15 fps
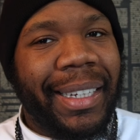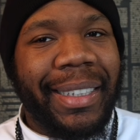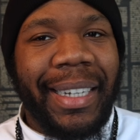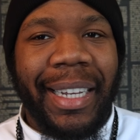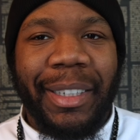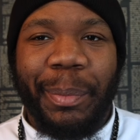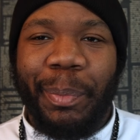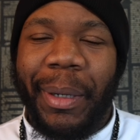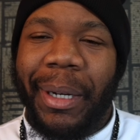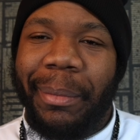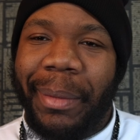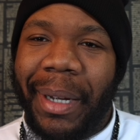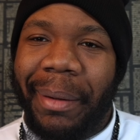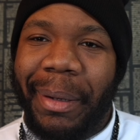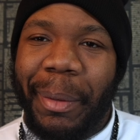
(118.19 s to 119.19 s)
that's
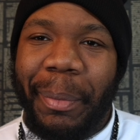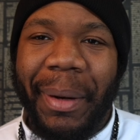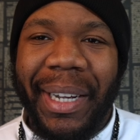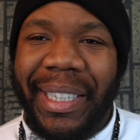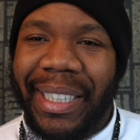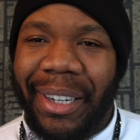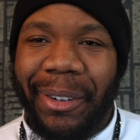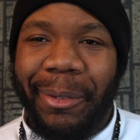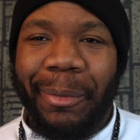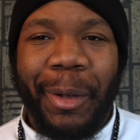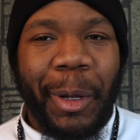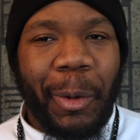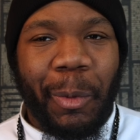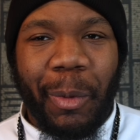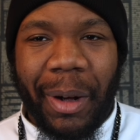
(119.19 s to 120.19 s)
BMW. But yo,
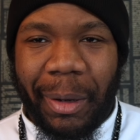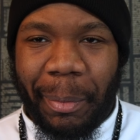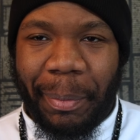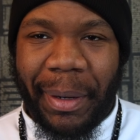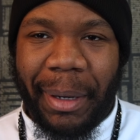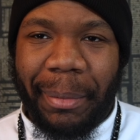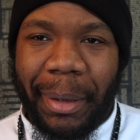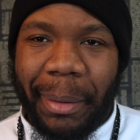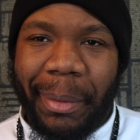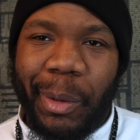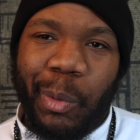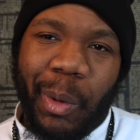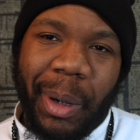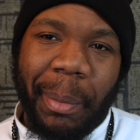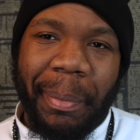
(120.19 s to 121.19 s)
welcome
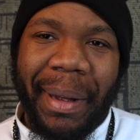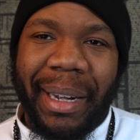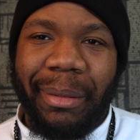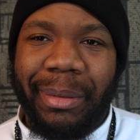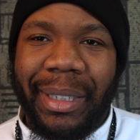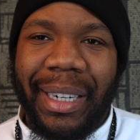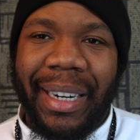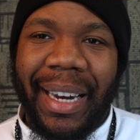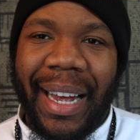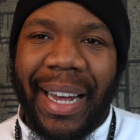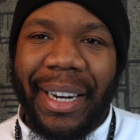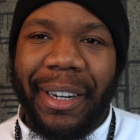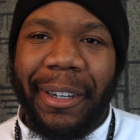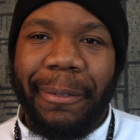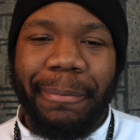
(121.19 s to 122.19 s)
BMW. Welcome back into the
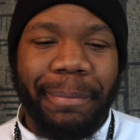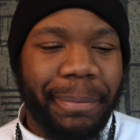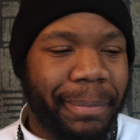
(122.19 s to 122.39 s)
lineup.